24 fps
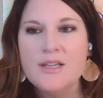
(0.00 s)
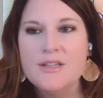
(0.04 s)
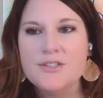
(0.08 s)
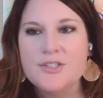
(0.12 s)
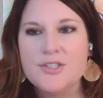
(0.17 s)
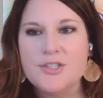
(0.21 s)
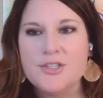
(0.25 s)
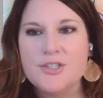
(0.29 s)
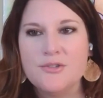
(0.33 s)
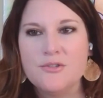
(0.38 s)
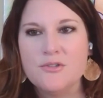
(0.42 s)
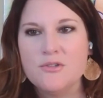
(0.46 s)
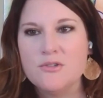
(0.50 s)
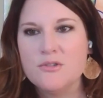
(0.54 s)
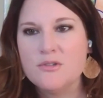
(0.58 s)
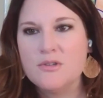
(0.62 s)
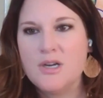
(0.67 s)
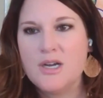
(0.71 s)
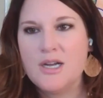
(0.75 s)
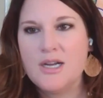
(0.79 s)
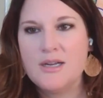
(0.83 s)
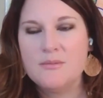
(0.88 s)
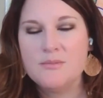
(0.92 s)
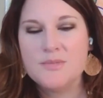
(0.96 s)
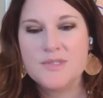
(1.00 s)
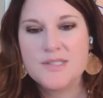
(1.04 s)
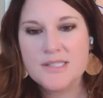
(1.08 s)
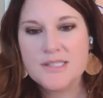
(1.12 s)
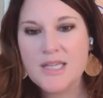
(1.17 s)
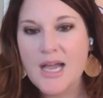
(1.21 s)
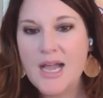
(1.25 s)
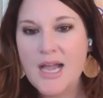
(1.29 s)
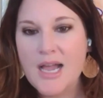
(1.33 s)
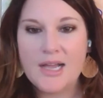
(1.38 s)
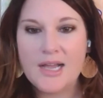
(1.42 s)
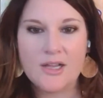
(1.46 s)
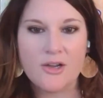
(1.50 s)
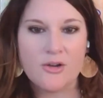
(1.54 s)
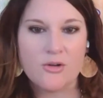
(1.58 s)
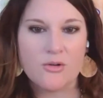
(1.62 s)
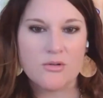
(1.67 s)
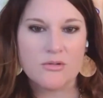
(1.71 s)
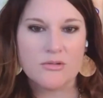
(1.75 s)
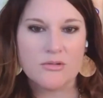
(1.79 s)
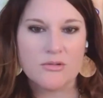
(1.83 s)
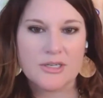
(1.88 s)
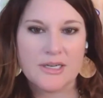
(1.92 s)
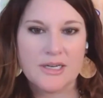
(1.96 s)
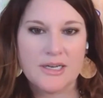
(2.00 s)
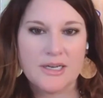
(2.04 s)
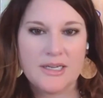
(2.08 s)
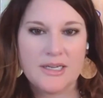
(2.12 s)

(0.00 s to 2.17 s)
to Slack, or